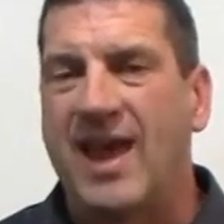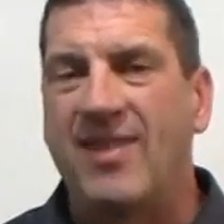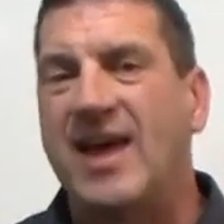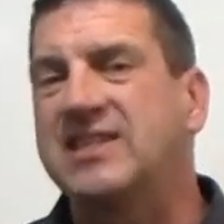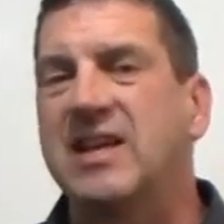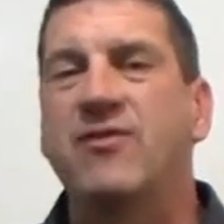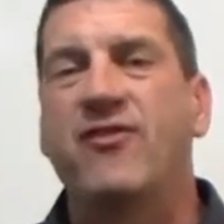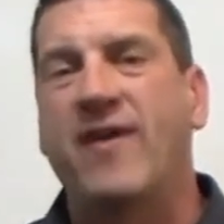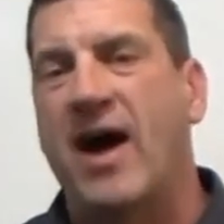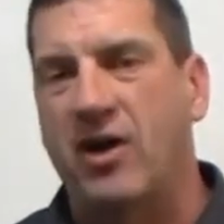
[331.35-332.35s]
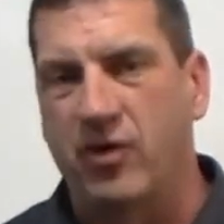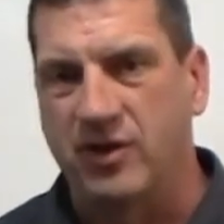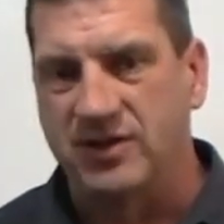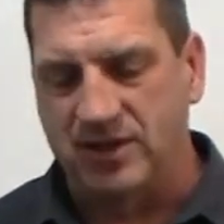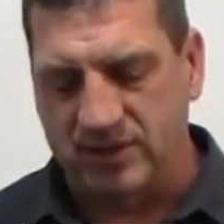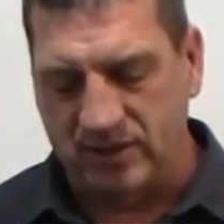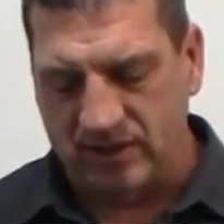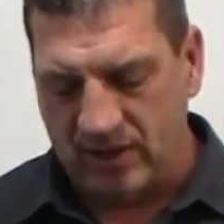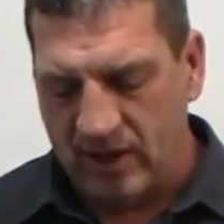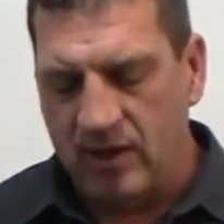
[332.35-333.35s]
and that's in fire
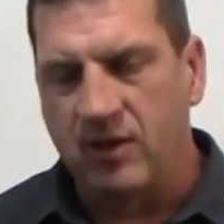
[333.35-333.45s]
resistance.